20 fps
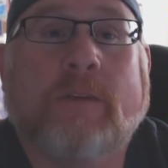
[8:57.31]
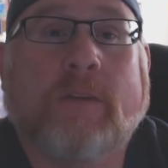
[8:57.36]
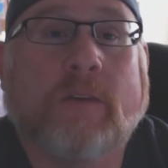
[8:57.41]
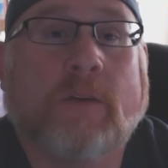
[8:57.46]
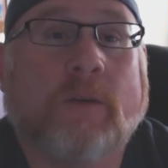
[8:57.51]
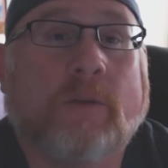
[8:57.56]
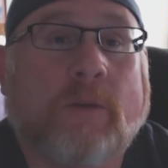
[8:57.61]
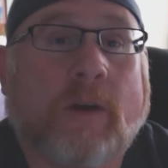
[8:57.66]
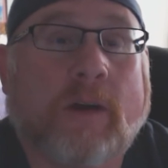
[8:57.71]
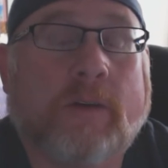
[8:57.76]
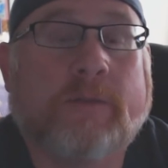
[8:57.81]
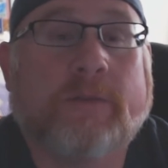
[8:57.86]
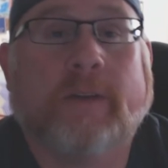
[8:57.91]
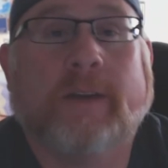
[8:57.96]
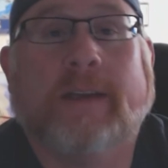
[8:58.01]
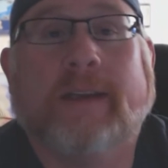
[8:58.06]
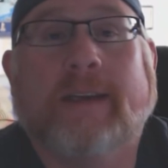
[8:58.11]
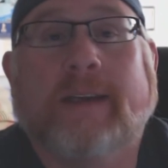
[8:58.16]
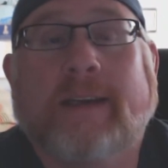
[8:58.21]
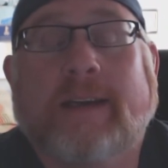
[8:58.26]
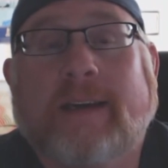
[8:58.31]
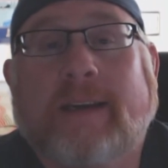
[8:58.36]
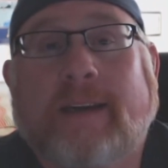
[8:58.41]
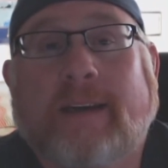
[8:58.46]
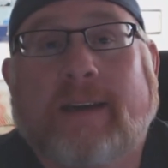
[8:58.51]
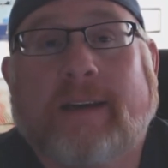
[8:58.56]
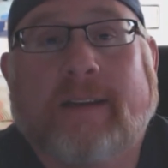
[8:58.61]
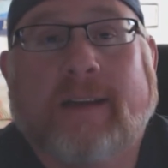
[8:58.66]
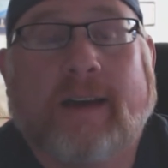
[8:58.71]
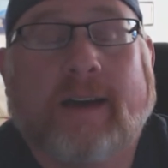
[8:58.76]
to roughly
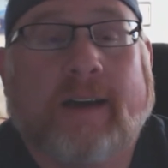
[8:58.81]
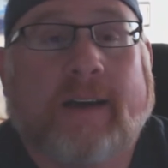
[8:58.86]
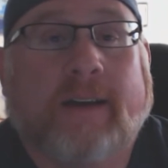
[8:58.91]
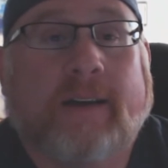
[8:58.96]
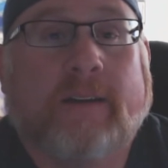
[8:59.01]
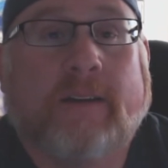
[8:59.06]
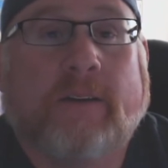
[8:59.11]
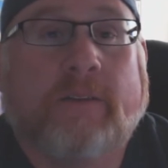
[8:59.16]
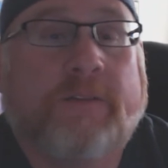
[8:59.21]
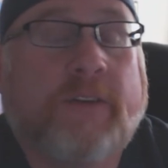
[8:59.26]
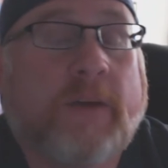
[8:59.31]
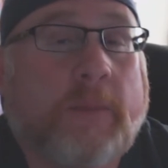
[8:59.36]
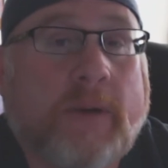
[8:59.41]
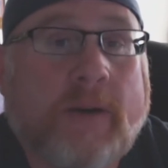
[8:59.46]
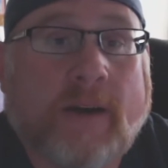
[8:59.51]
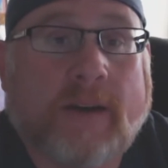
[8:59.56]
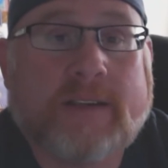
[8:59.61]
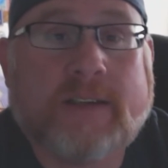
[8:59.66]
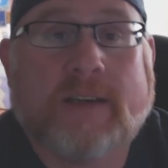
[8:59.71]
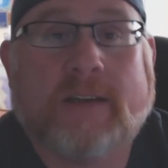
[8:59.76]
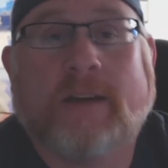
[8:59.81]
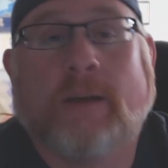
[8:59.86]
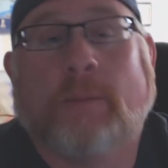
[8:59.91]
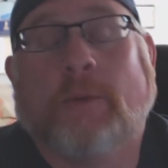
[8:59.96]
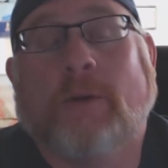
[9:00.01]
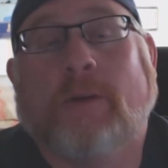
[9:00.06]
Fibonacci number